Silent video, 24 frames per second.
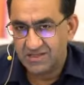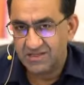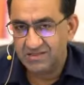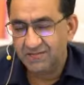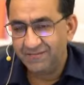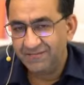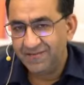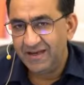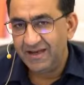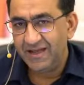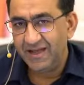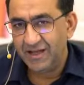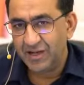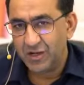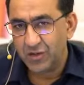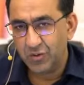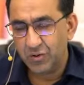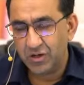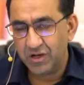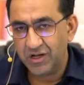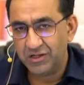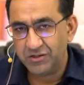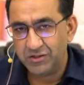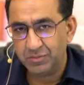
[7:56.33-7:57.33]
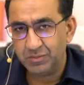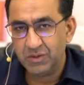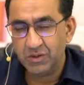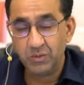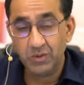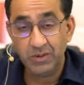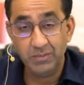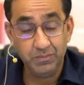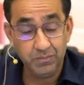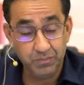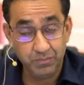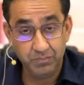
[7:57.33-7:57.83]
a very high correlation
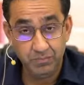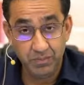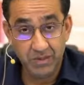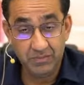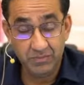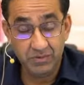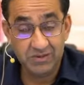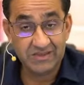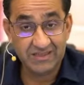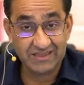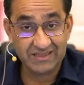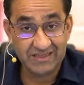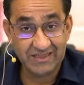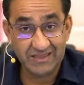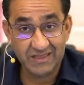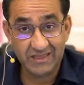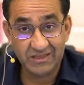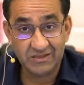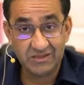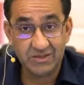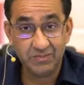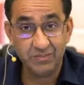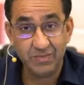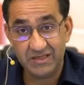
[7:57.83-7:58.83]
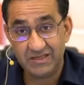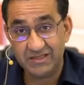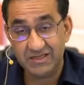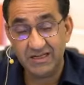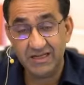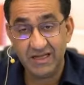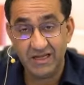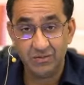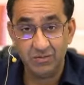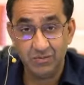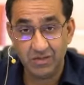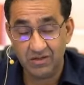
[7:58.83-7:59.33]
between people succeeding in
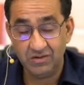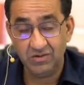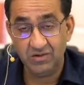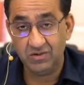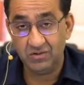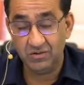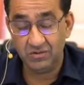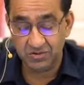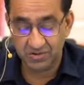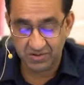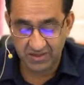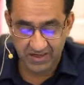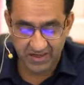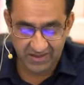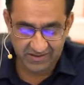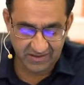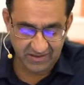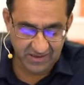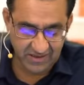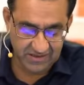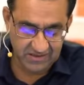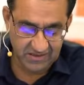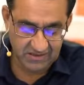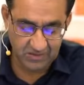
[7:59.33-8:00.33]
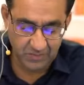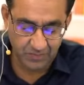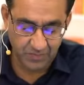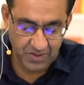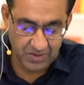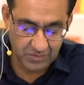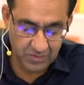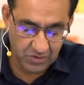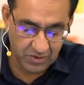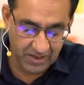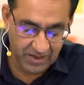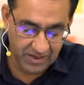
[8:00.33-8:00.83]
cementing and the course grade, as I really said. So
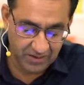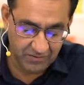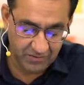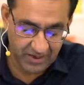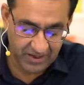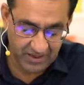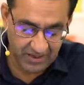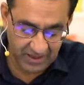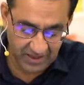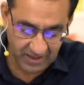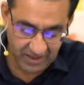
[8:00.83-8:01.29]
people who get a grade A,